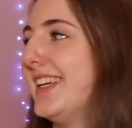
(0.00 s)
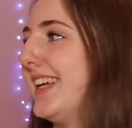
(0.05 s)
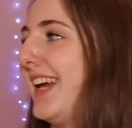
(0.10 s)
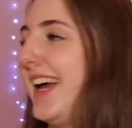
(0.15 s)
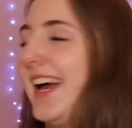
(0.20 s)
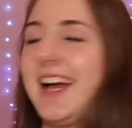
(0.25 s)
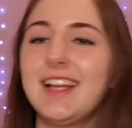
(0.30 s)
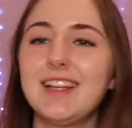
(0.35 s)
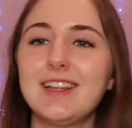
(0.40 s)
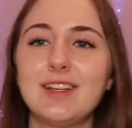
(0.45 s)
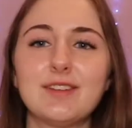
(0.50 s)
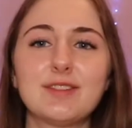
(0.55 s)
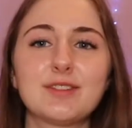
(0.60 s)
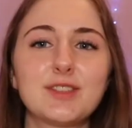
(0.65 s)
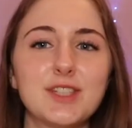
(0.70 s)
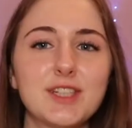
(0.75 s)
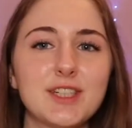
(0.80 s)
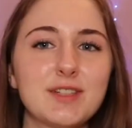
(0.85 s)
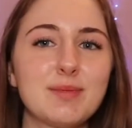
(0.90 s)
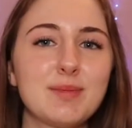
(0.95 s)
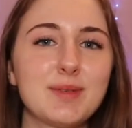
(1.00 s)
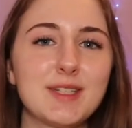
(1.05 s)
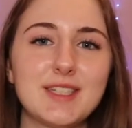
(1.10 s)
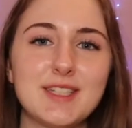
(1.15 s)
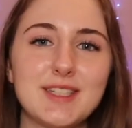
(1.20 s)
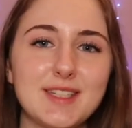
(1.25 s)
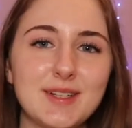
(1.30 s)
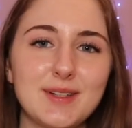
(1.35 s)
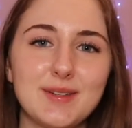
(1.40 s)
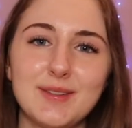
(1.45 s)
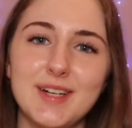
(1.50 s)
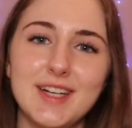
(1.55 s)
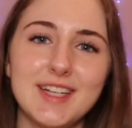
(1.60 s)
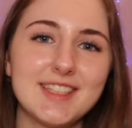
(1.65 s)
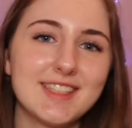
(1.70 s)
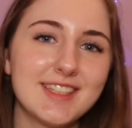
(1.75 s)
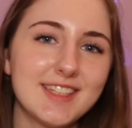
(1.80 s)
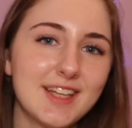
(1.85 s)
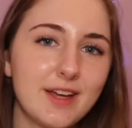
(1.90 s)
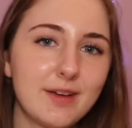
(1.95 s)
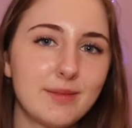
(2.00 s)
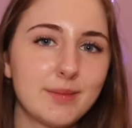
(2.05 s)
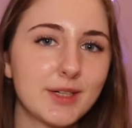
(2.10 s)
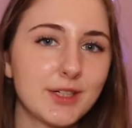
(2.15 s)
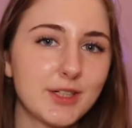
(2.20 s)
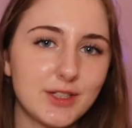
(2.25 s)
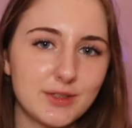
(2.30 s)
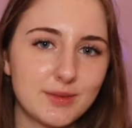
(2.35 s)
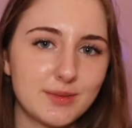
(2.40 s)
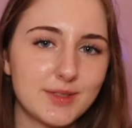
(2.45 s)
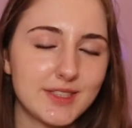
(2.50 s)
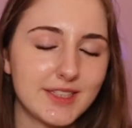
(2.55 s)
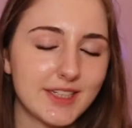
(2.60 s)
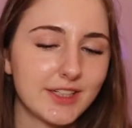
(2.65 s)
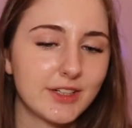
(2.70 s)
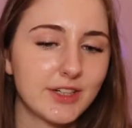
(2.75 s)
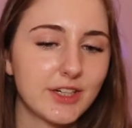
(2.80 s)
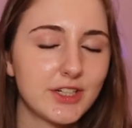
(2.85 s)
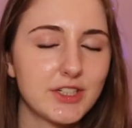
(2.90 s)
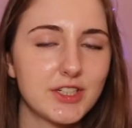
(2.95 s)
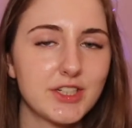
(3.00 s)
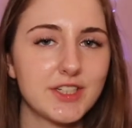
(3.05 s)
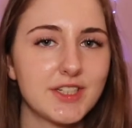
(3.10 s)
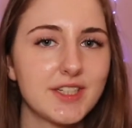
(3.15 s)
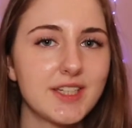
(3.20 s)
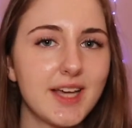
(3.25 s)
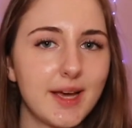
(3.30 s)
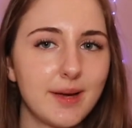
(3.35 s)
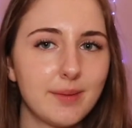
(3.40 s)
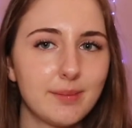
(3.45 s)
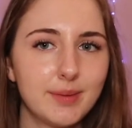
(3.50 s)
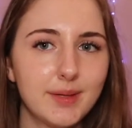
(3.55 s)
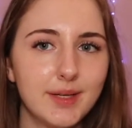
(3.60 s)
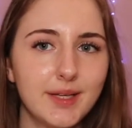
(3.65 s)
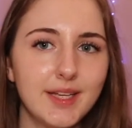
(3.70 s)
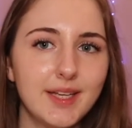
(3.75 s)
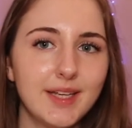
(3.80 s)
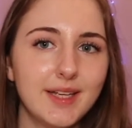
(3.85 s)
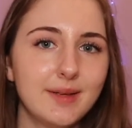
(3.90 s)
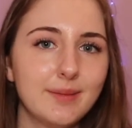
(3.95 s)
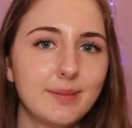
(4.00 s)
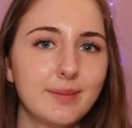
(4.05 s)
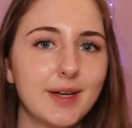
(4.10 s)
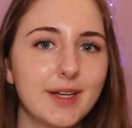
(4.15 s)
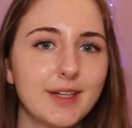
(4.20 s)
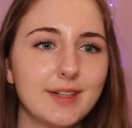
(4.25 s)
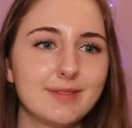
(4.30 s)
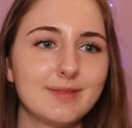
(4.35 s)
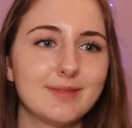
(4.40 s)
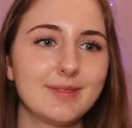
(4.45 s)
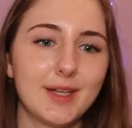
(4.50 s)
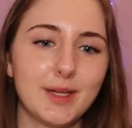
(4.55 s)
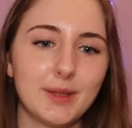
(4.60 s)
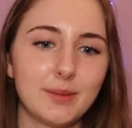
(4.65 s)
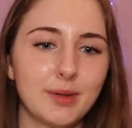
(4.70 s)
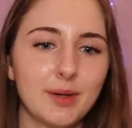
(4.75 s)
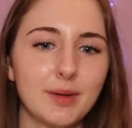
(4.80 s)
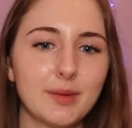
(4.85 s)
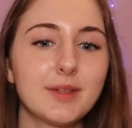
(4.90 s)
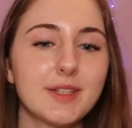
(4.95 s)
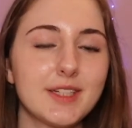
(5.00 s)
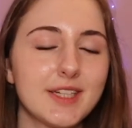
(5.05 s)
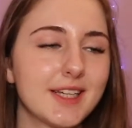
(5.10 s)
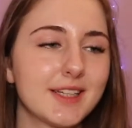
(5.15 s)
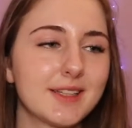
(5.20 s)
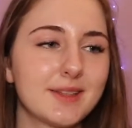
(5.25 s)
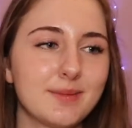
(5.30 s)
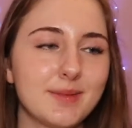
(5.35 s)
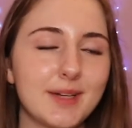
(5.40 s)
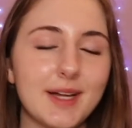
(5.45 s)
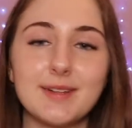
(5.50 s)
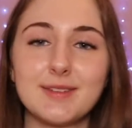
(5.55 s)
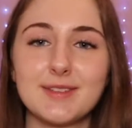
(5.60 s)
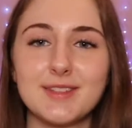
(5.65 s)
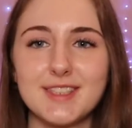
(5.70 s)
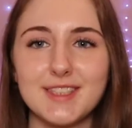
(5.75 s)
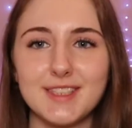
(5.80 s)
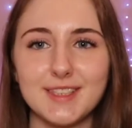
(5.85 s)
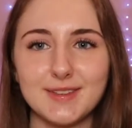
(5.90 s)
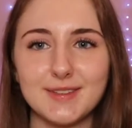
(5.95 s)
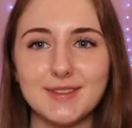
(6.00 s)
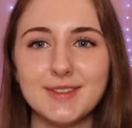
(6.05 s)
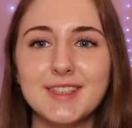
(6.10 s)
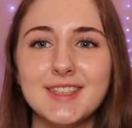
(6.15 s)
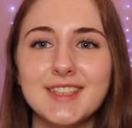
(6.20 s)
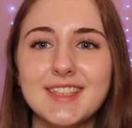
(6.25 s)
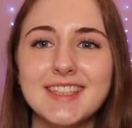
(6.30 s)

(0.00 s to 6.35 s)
I love Christmas, so I still have my Christmas decorations up, but I'll probably take them down soon.